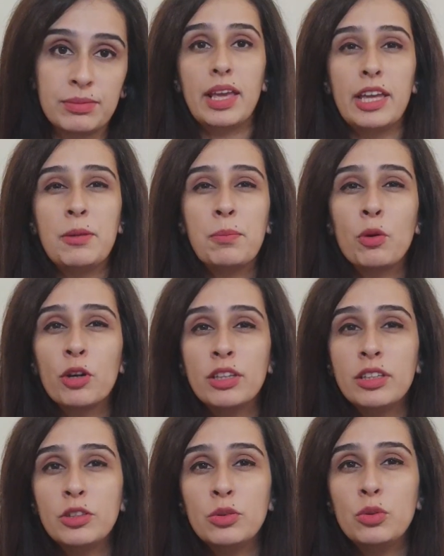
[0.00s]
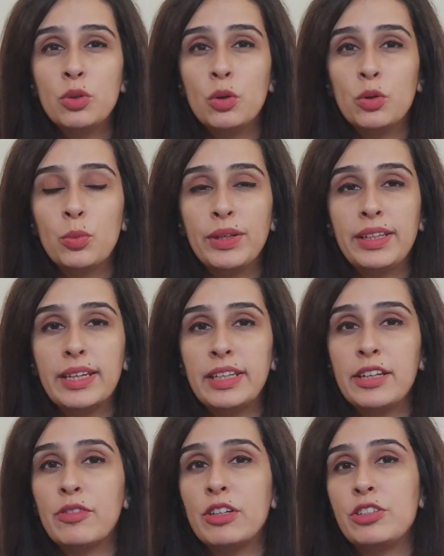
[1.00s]
An important thing to note when getting
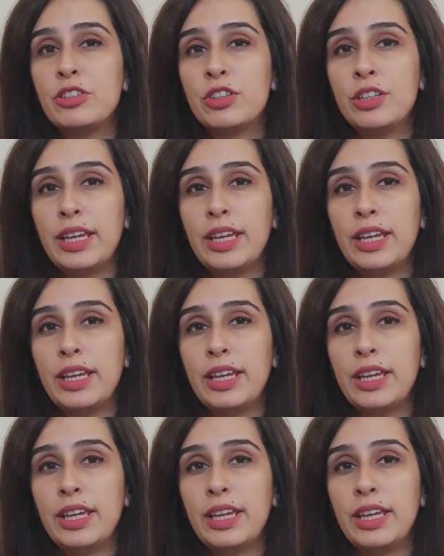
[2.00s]
a registered